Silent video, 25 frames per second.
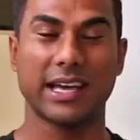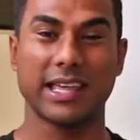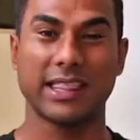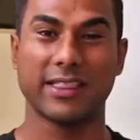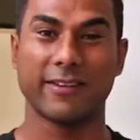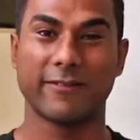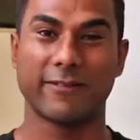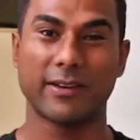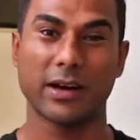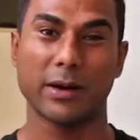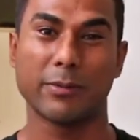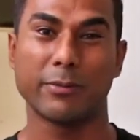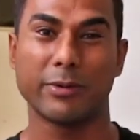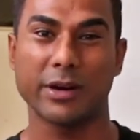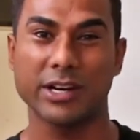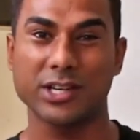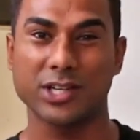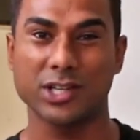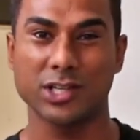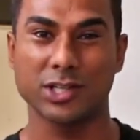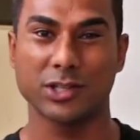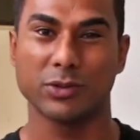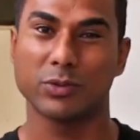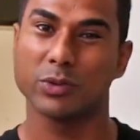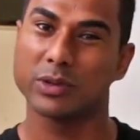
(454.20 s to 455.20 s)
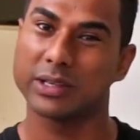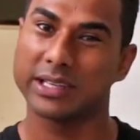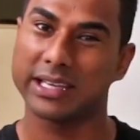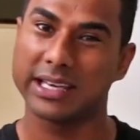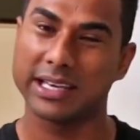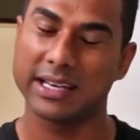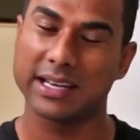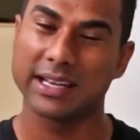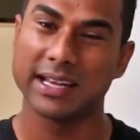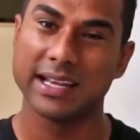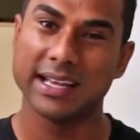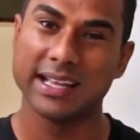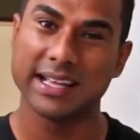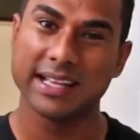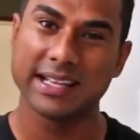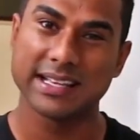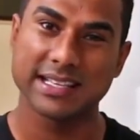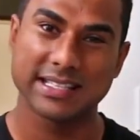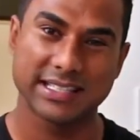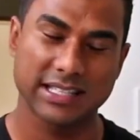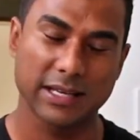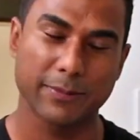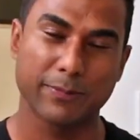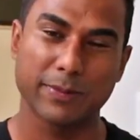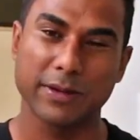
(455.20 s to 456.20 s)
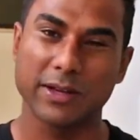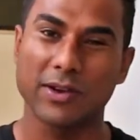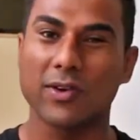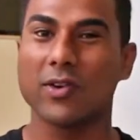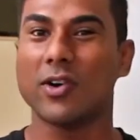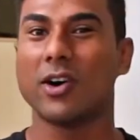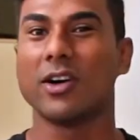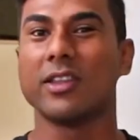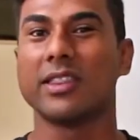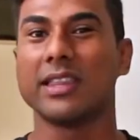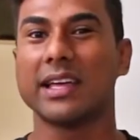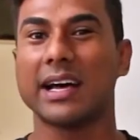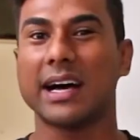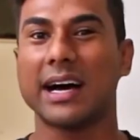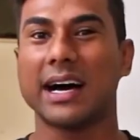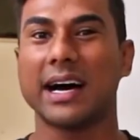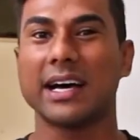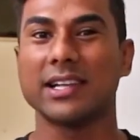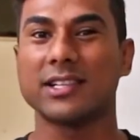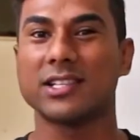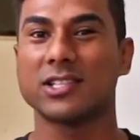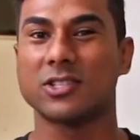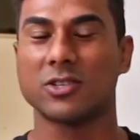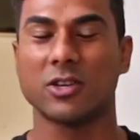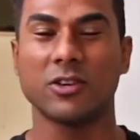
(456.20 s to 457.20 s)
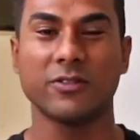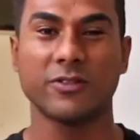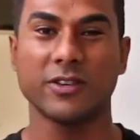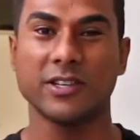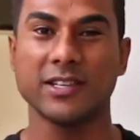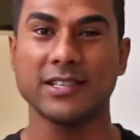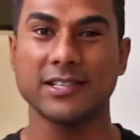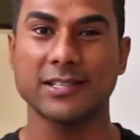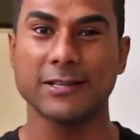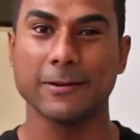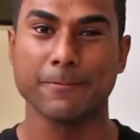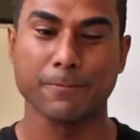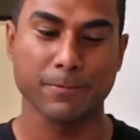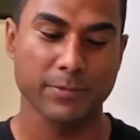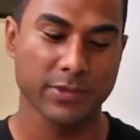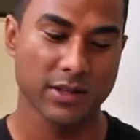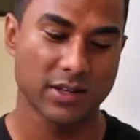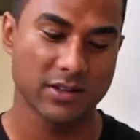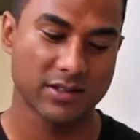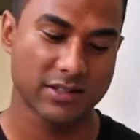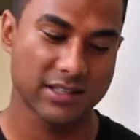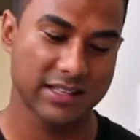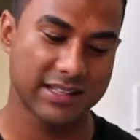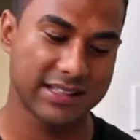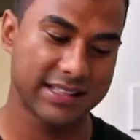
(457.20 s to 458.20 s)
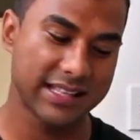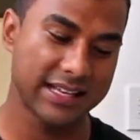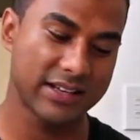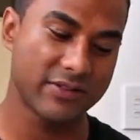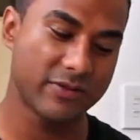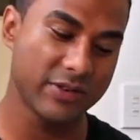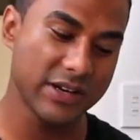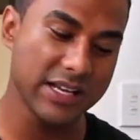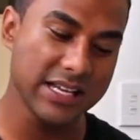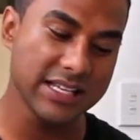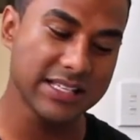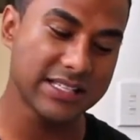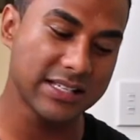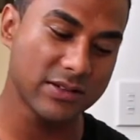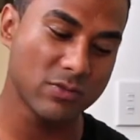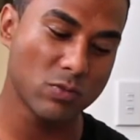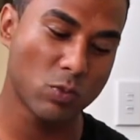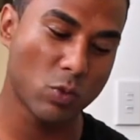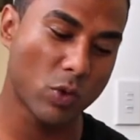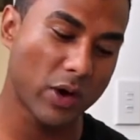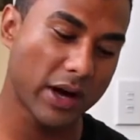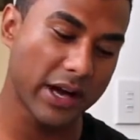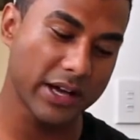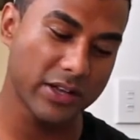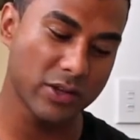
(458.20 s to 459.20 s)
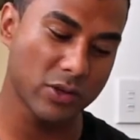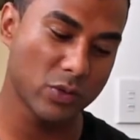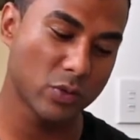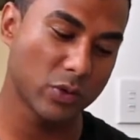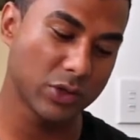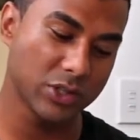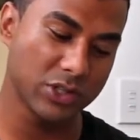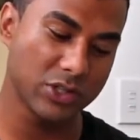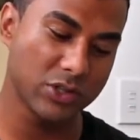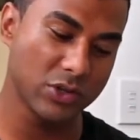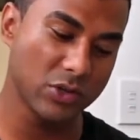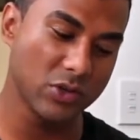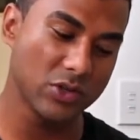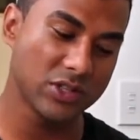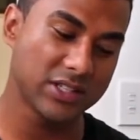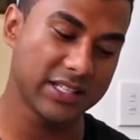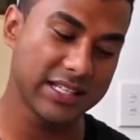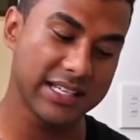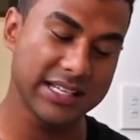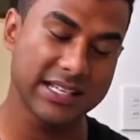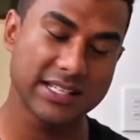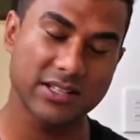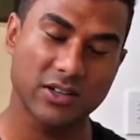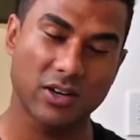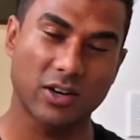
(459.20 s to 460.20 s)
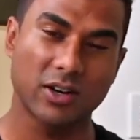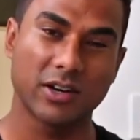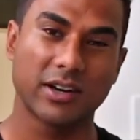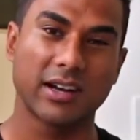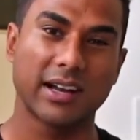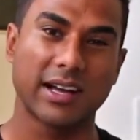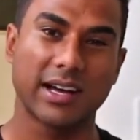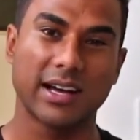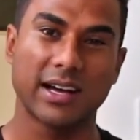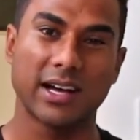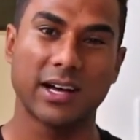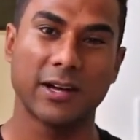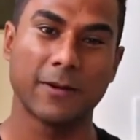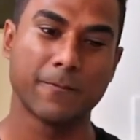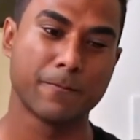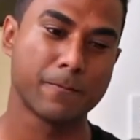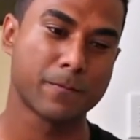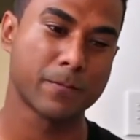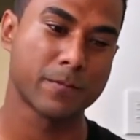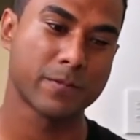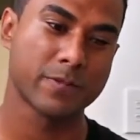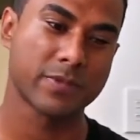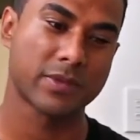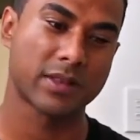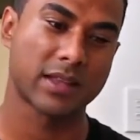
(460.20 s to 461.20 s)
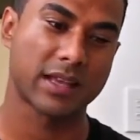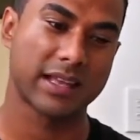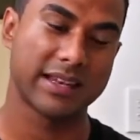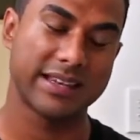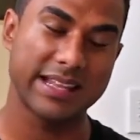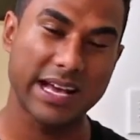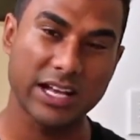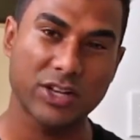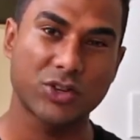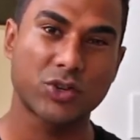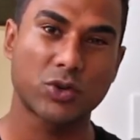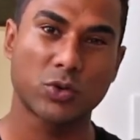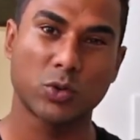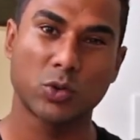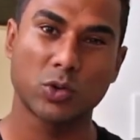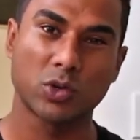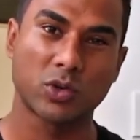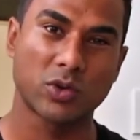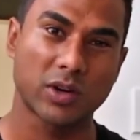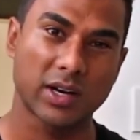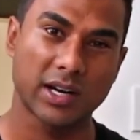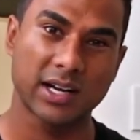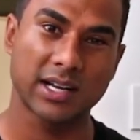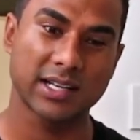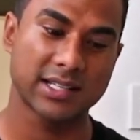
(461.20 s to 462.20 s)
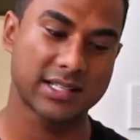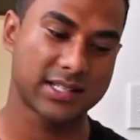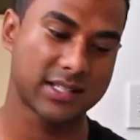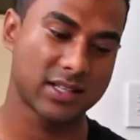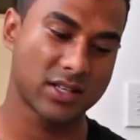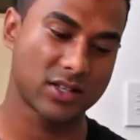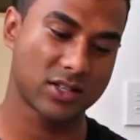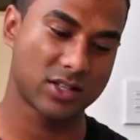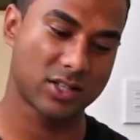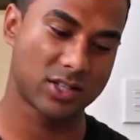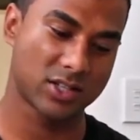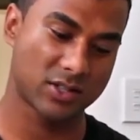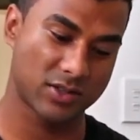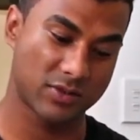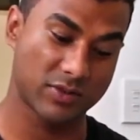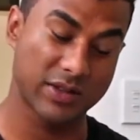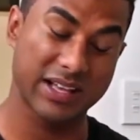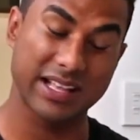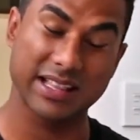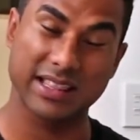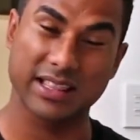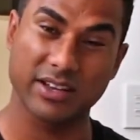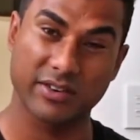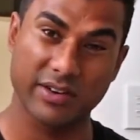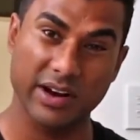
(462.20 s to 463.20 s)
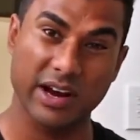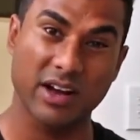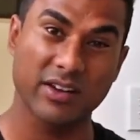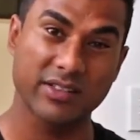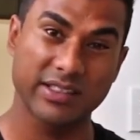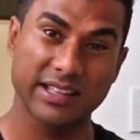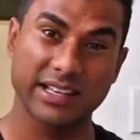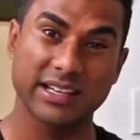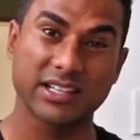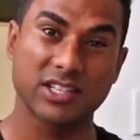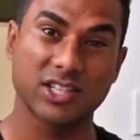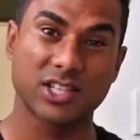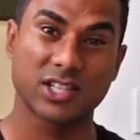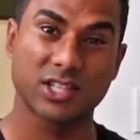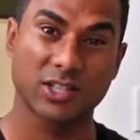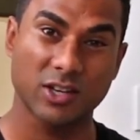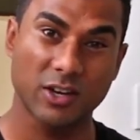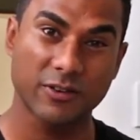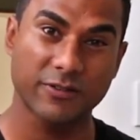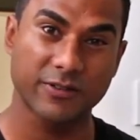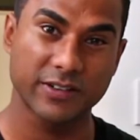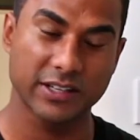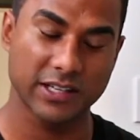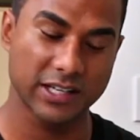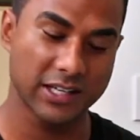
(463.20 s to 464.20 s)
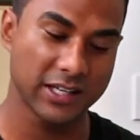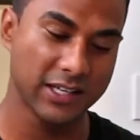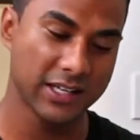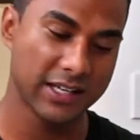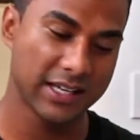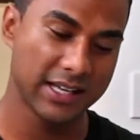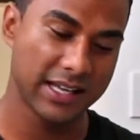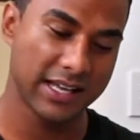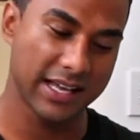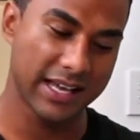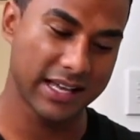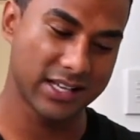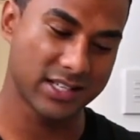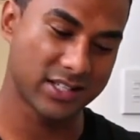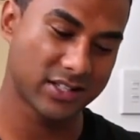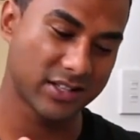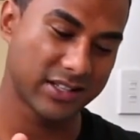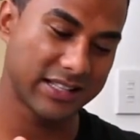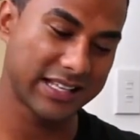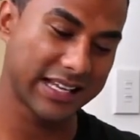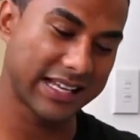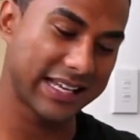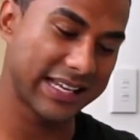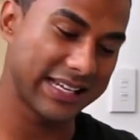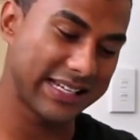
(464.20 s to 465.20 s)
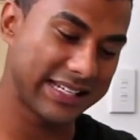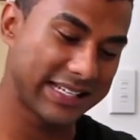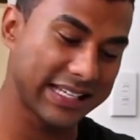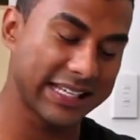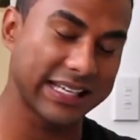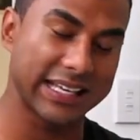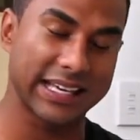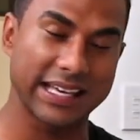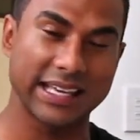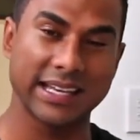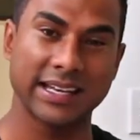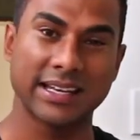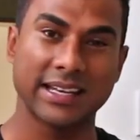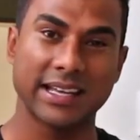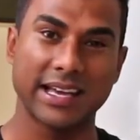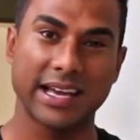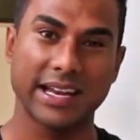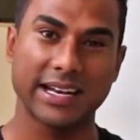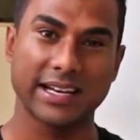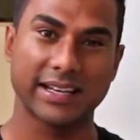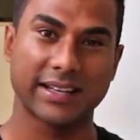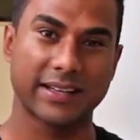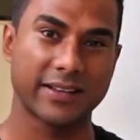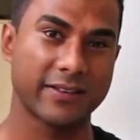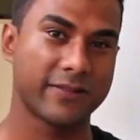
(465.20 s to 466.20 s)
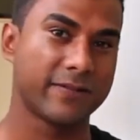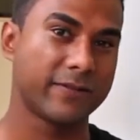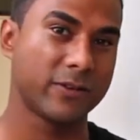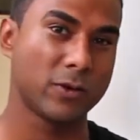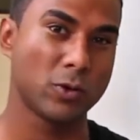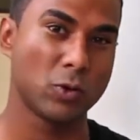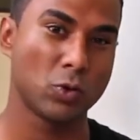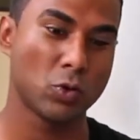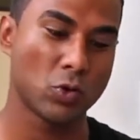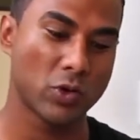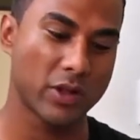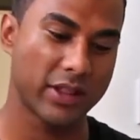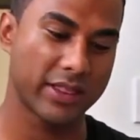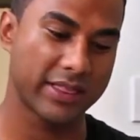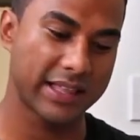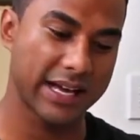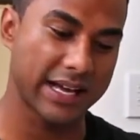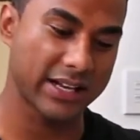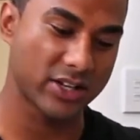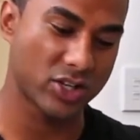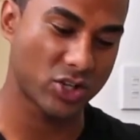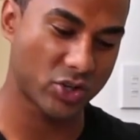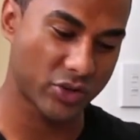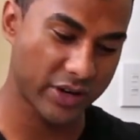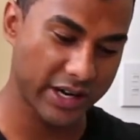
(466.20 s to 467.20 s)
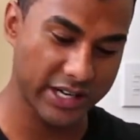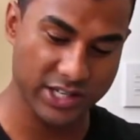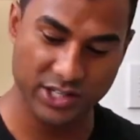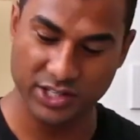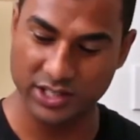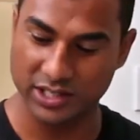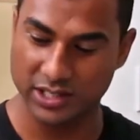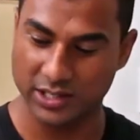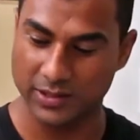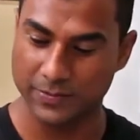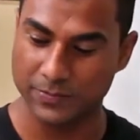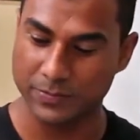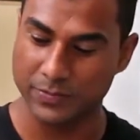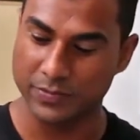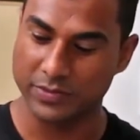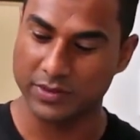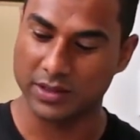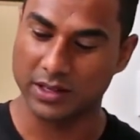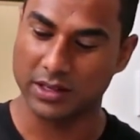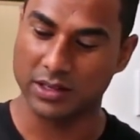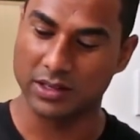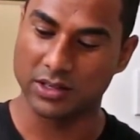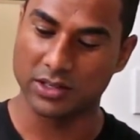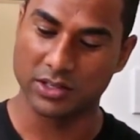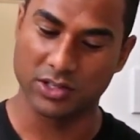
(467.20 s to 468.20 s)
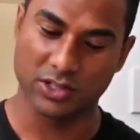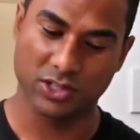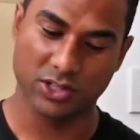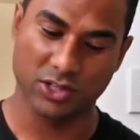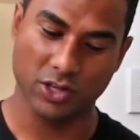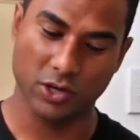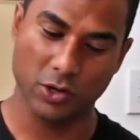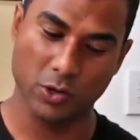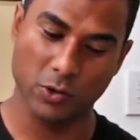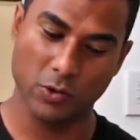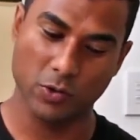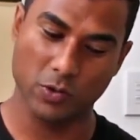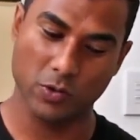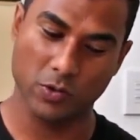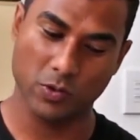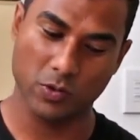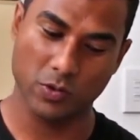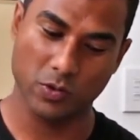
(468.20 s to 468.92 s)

and the vibrations you will get stepping on that hard surface. So the reason why you would use these on a natural grass, the ground that is softer, is so they can dig in and give you that traction. So